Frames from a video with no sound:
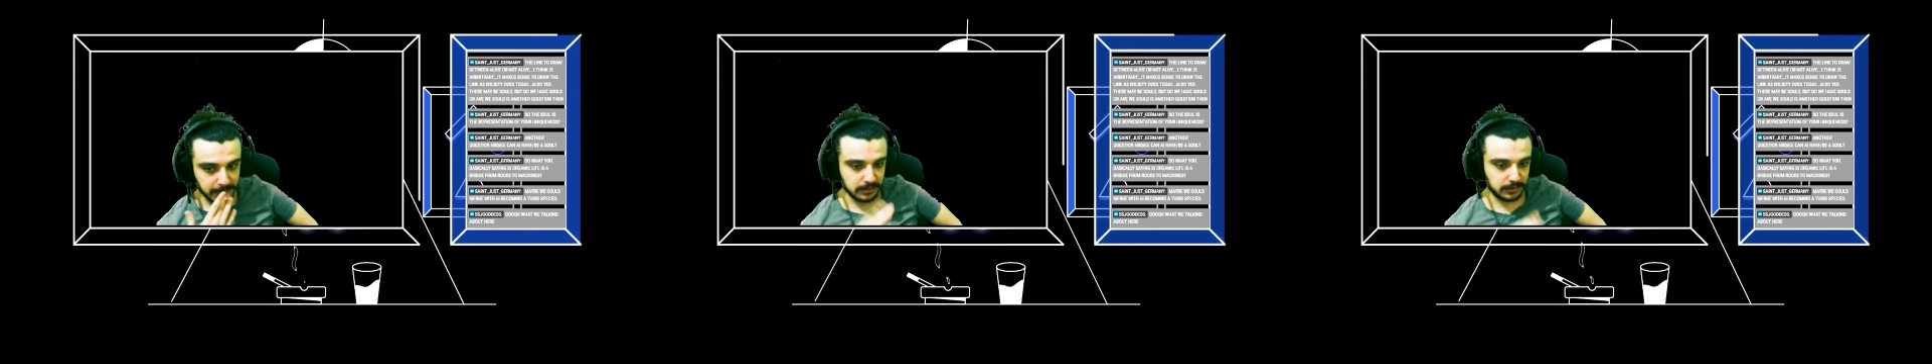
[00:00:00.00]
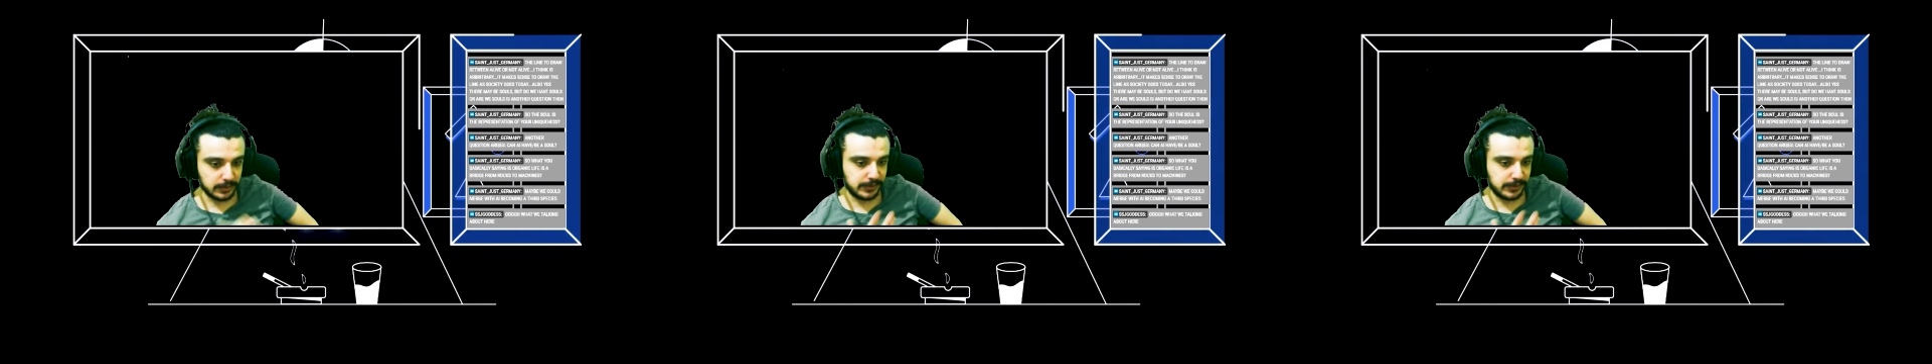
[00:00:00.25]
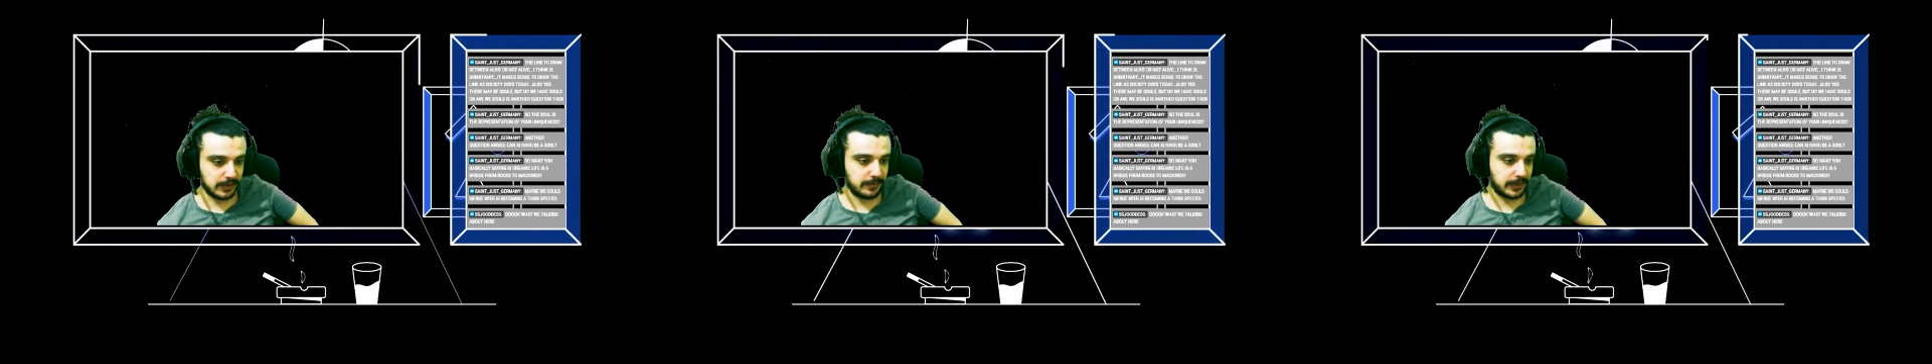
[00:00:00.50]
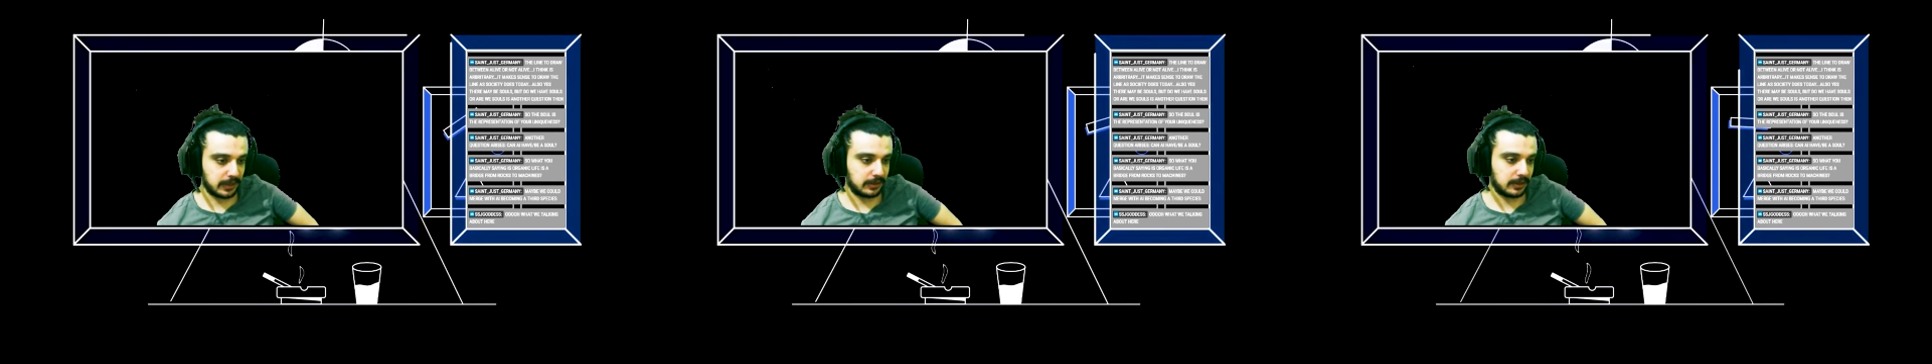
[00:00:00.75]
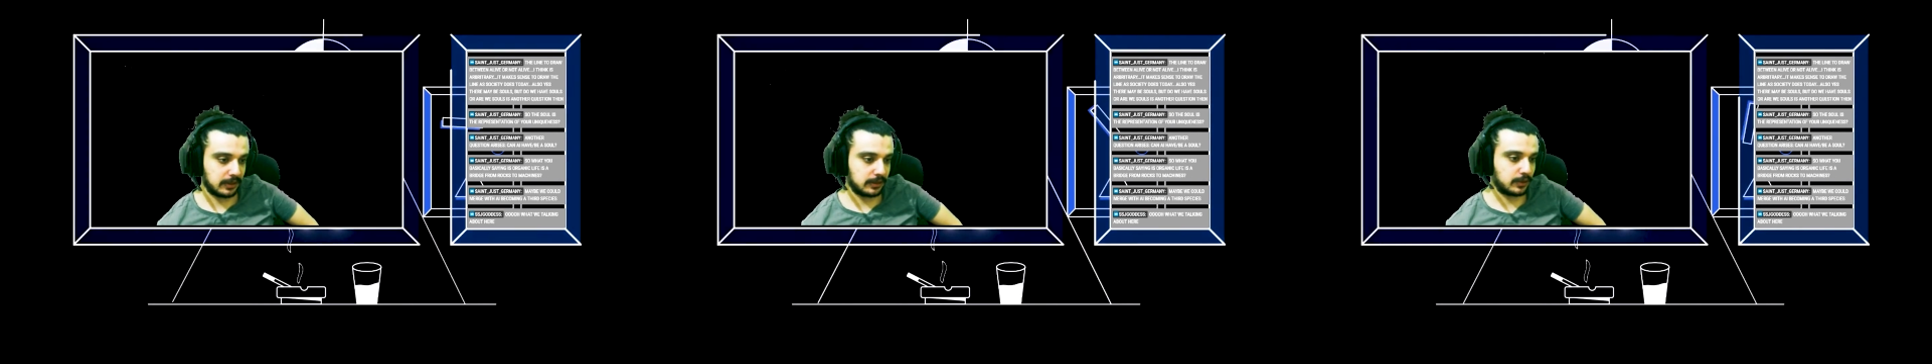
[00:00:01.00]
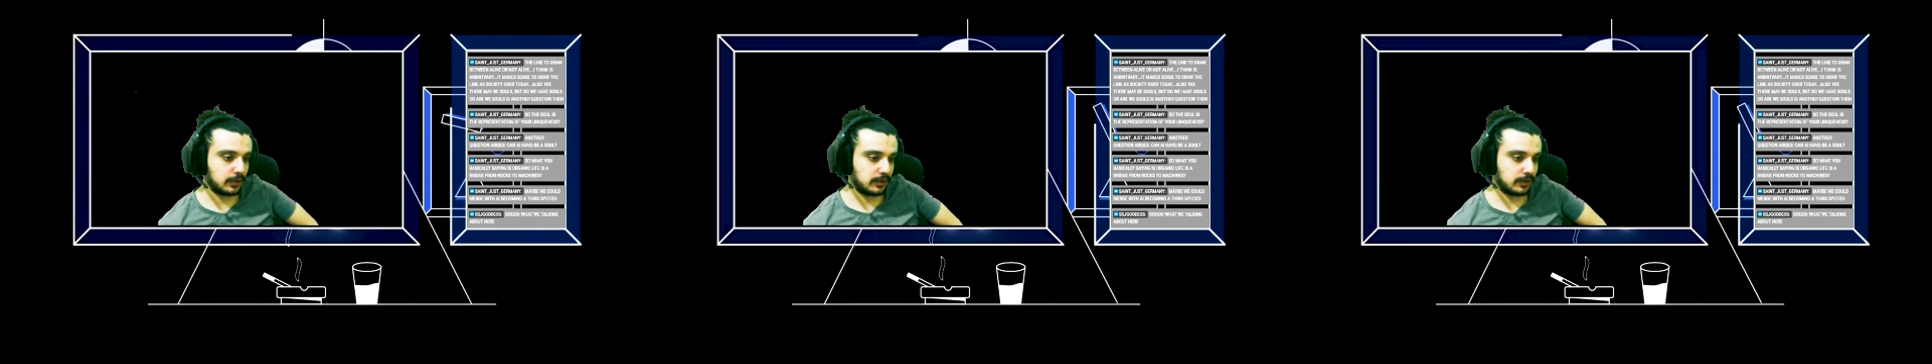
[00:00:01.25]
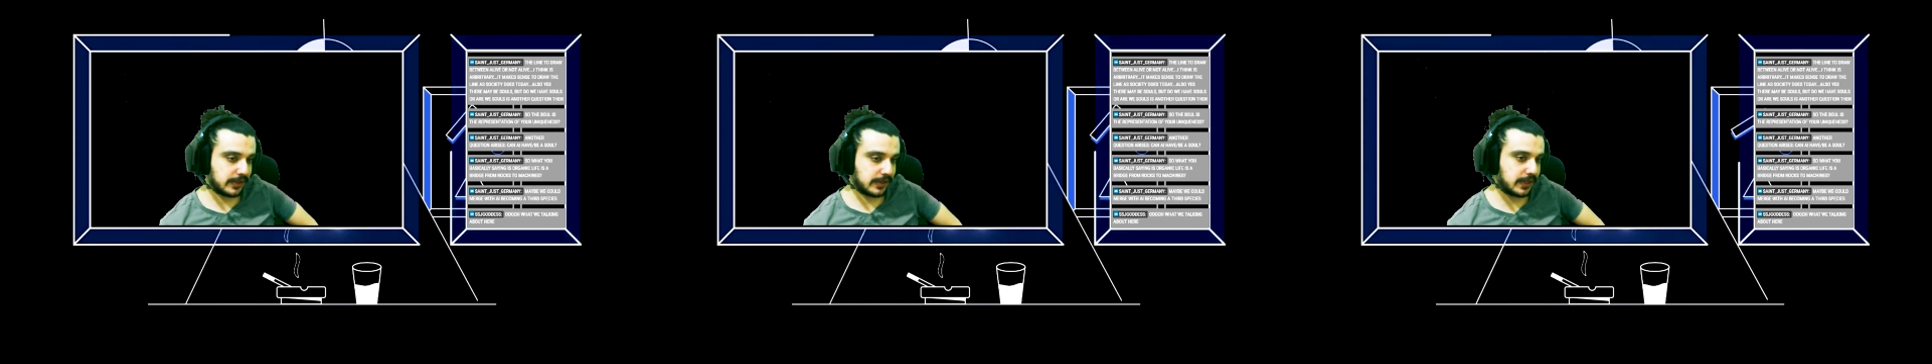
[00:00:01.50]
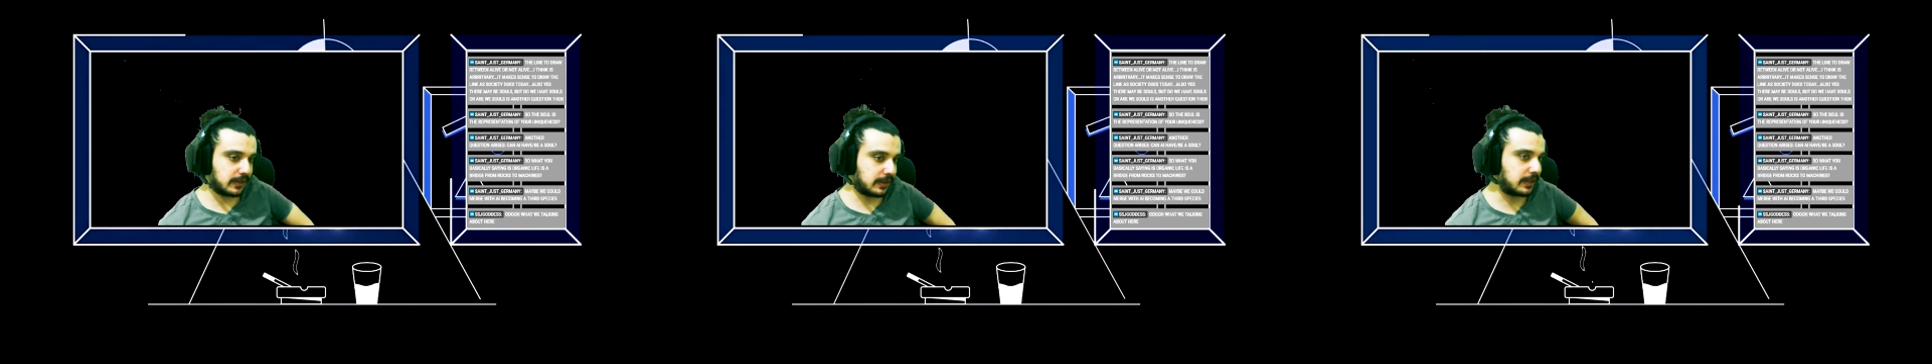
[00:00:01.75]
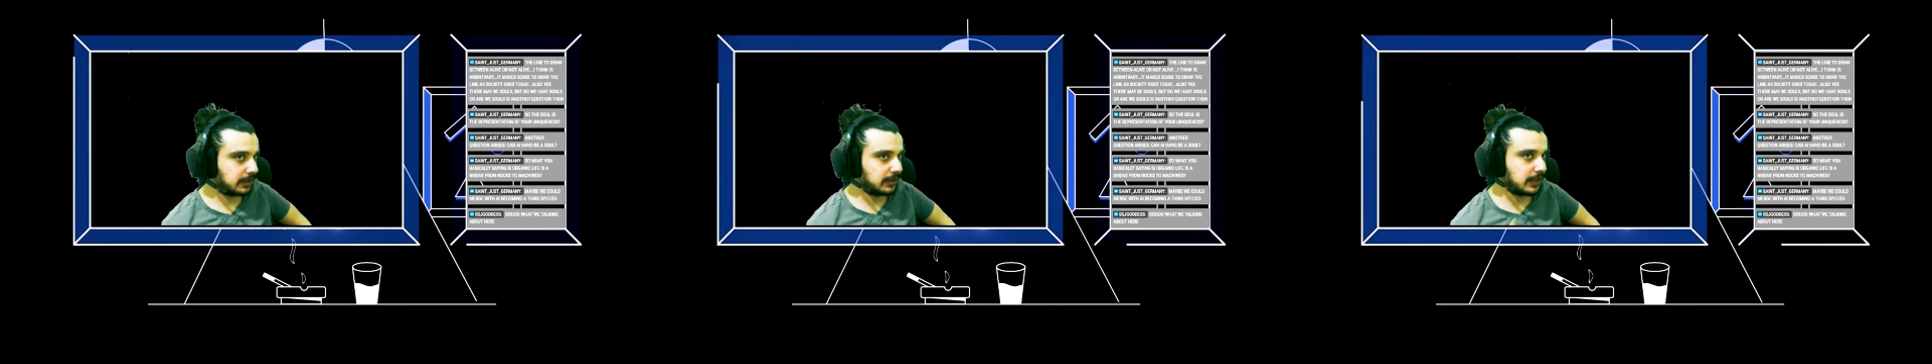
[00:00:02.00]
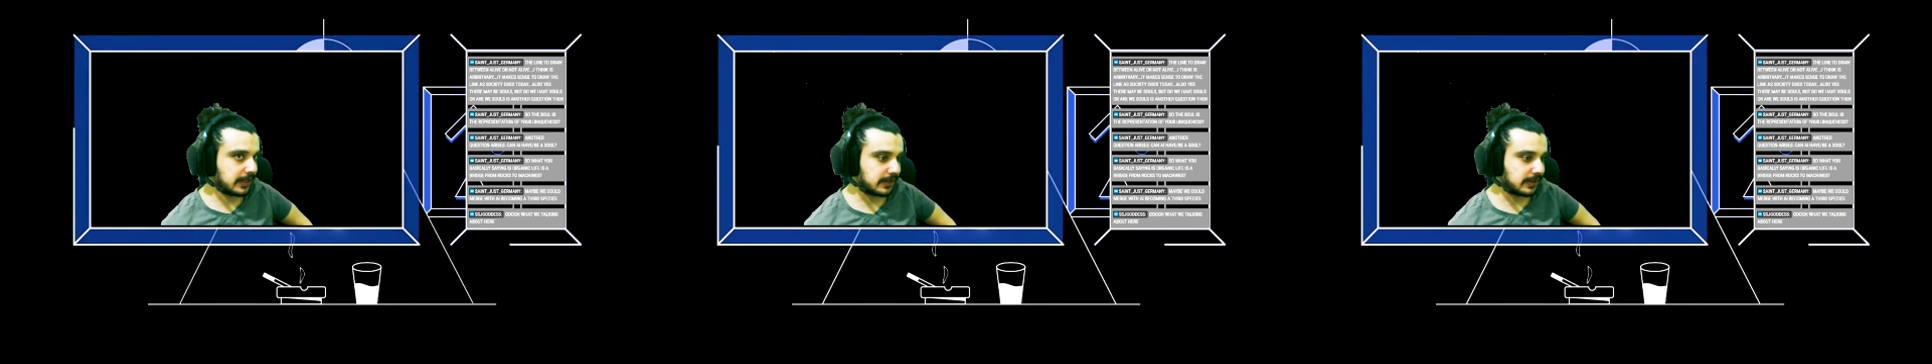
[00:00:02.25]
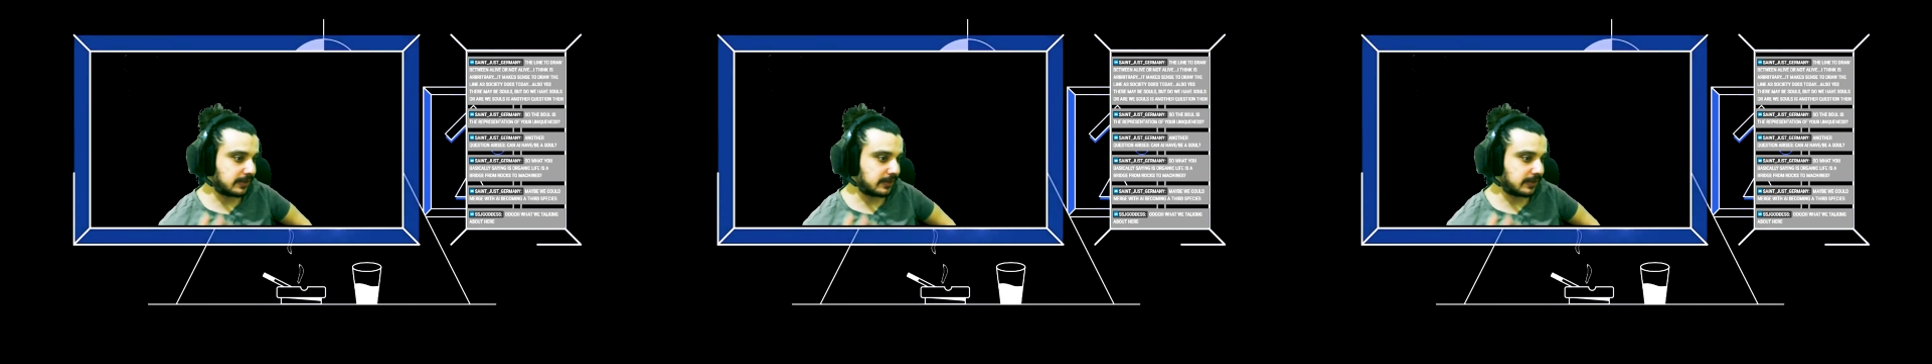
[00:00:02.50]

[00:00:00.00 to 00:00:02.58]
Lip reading: into something that you could say that yes,